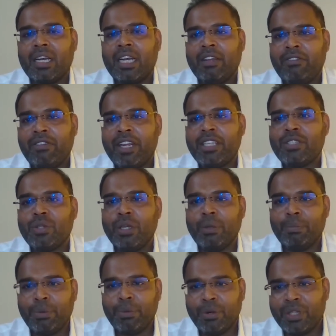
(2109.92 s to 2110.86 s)
leveraged to
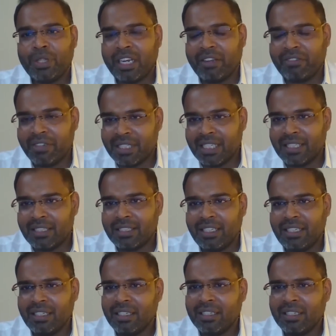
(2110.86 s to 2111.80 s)
improve their
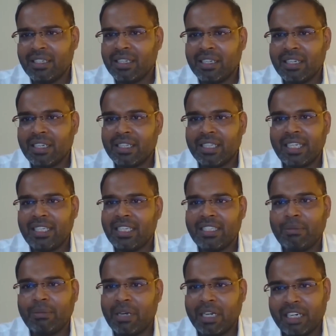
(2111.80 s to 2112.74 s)
efficiency. then
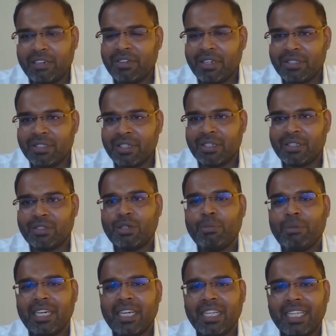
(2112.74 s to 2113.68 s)
there's a market for sure. So,
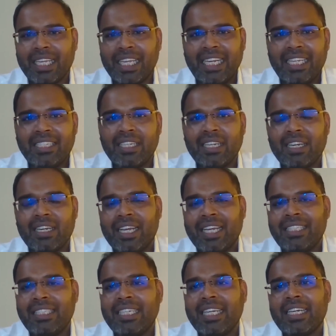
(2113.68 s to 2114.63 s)
but the initial
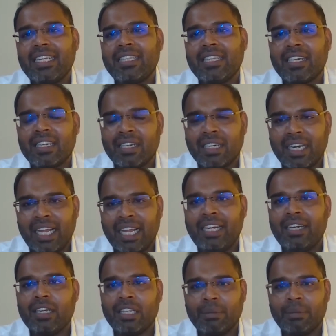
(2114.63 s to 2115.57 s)
educating the
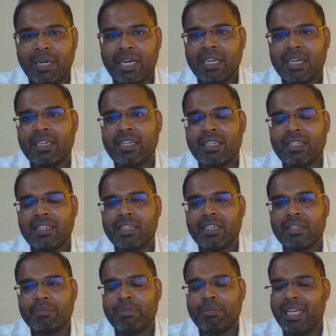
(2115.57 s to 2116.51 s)
client or the partner
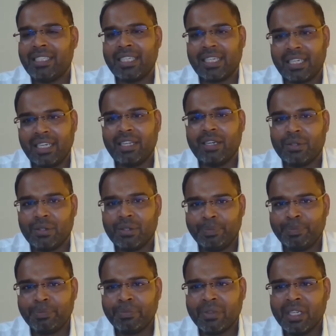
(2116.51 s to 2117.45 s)
plays a key
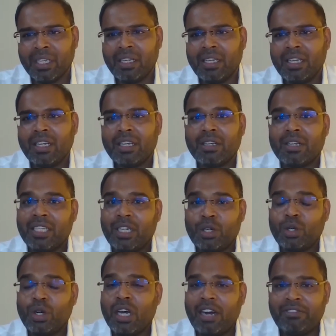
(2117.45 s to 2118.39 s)
role.
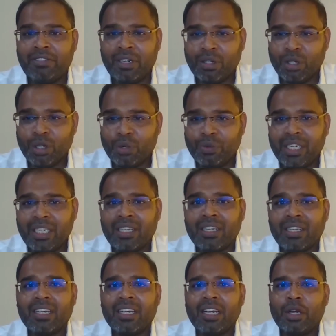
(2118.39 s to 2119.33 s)
That too, after
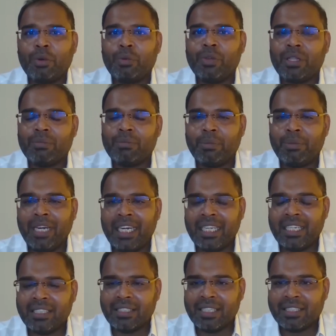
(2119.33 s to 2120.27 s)
COVID, with
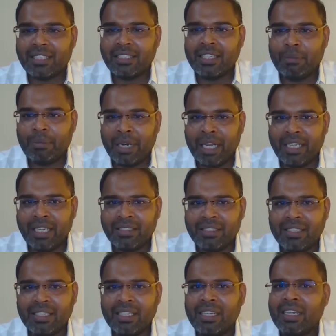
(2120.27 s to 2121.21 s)
mobility restrictions in
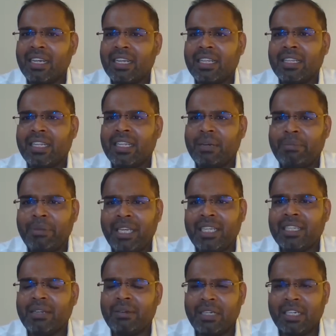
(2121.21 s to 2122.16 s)
place, that
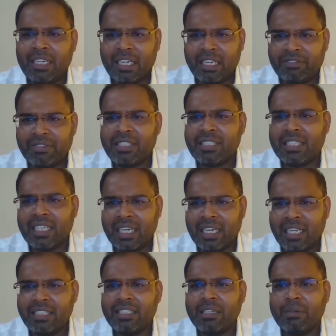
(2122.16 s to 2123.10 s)
being the toughest
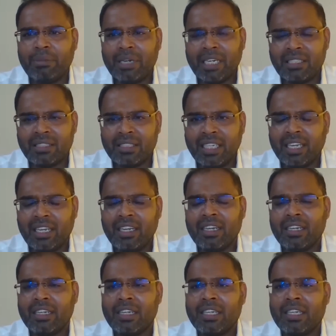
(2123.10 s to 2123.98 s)
challenge, but still